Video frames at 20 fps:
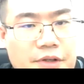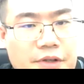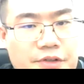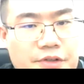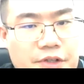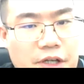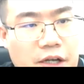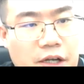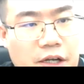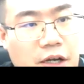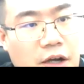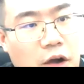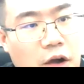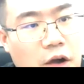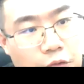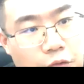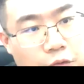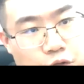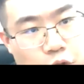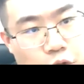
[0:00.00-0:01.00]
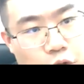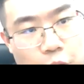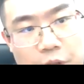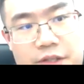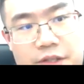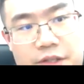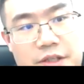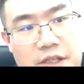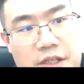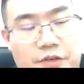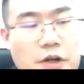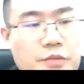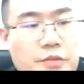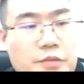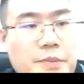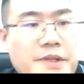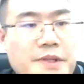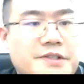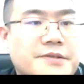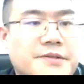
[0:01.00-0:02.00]
the offshore wind
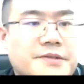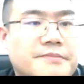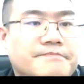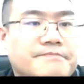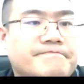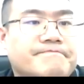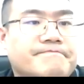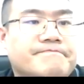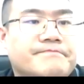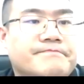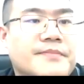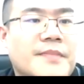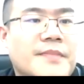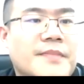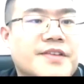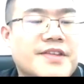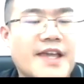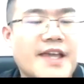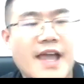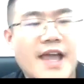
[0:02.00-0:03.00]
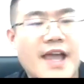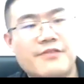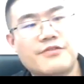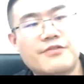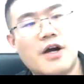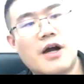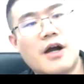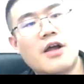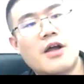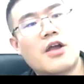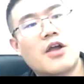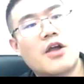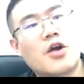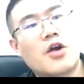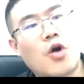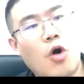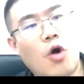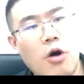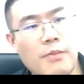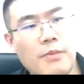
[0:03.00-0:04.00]
development. They have a
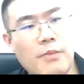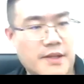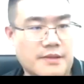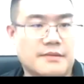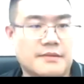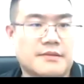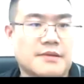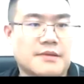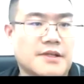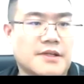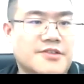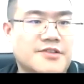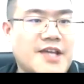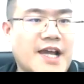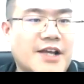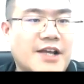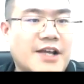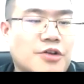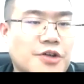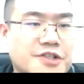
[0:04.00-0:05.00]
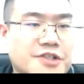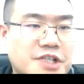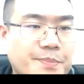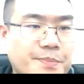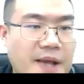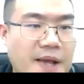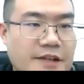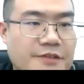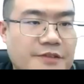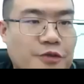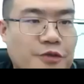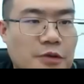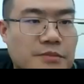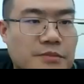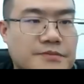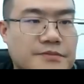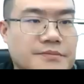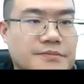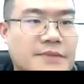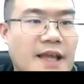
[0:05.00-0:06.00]
common technology
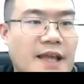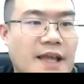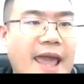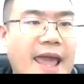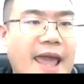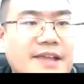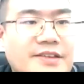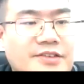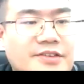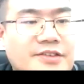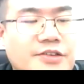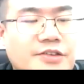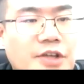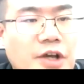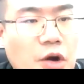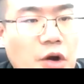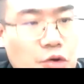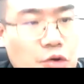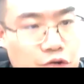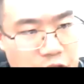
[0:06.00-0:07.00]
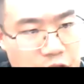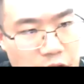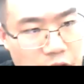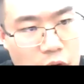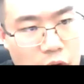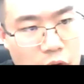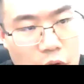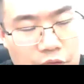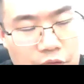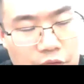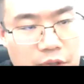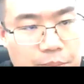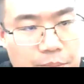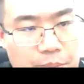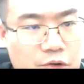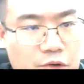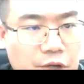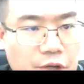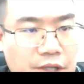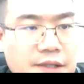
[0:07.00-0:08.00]
platform as the ocean of the
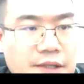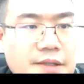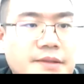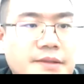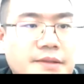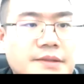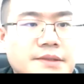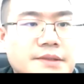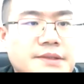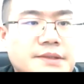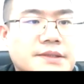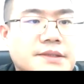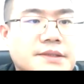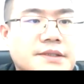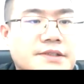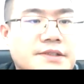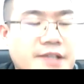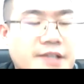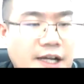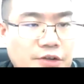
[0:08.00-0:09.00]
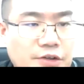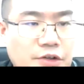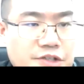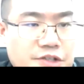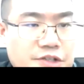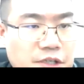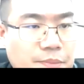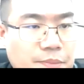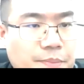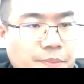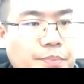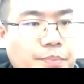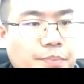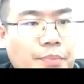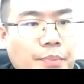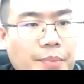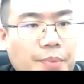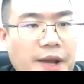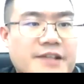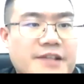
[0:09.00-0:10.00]
marine technology
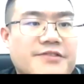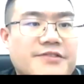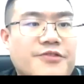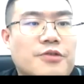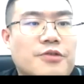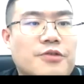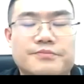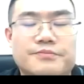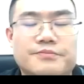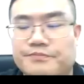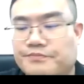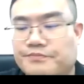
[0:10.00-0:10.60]
platform.